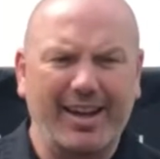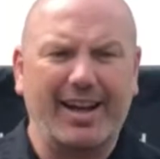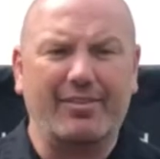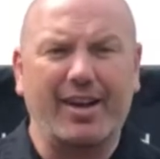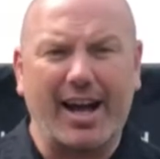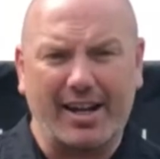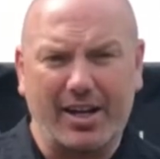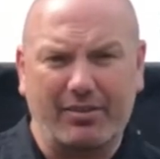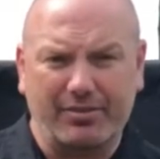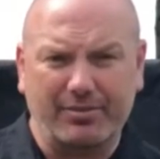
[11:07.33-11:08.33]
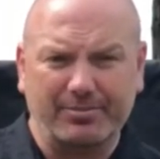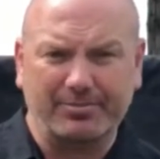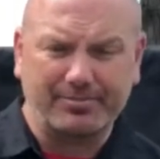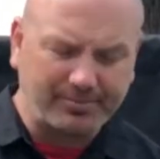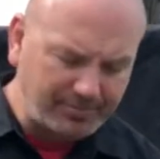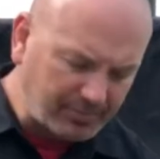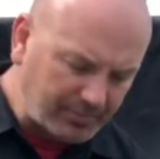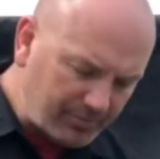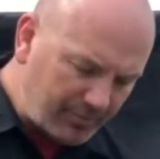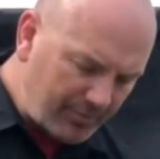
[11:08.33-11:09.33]
I've got enough.
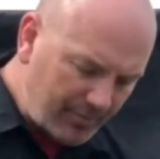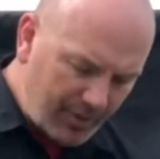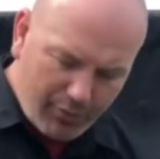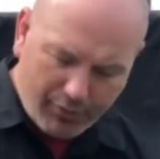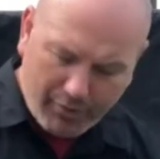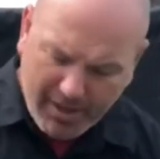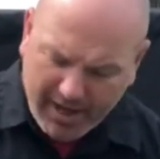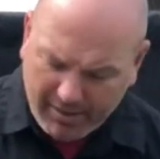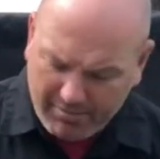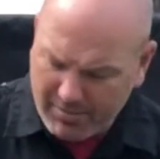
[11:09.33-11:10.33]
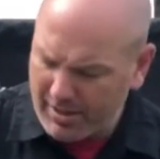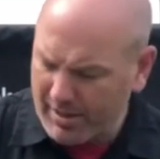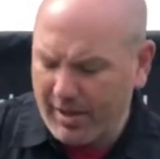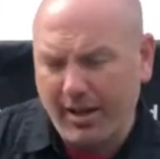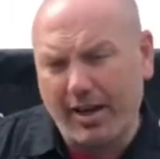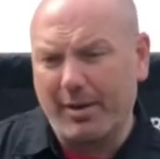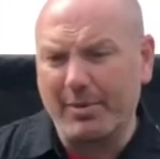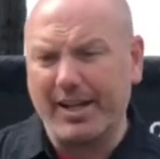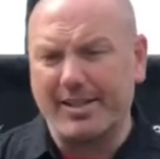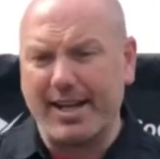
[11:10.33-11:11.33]
From there, I'm
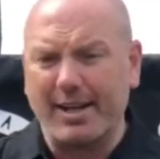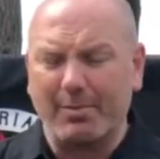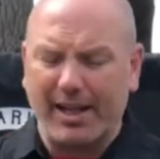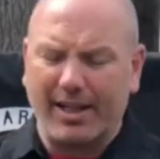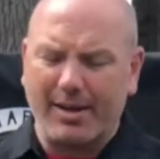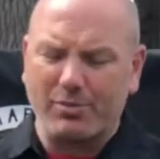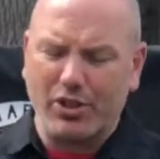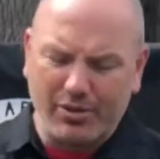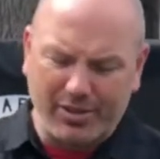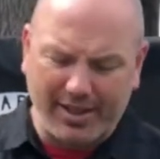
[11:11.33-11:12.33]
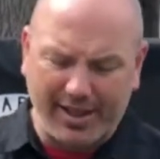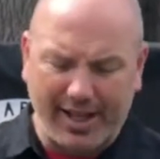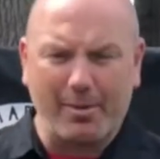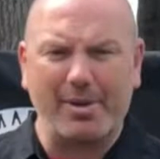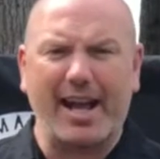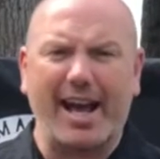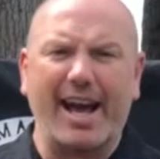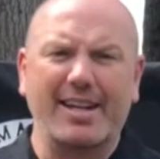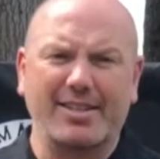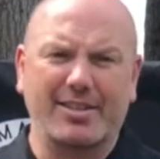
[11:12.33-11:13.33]
going to take my lime juice and I'm going to
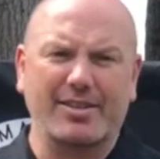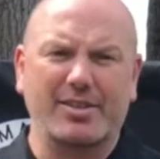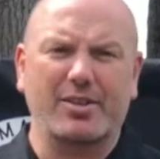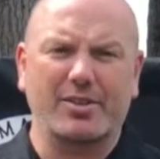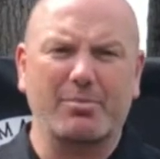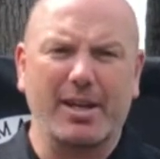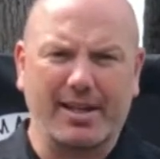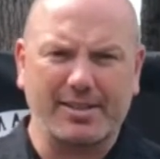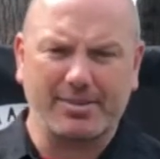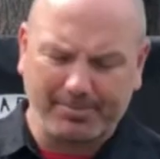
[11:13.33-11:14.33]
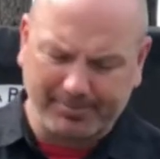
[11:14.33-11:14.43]
add it to the salsa mix.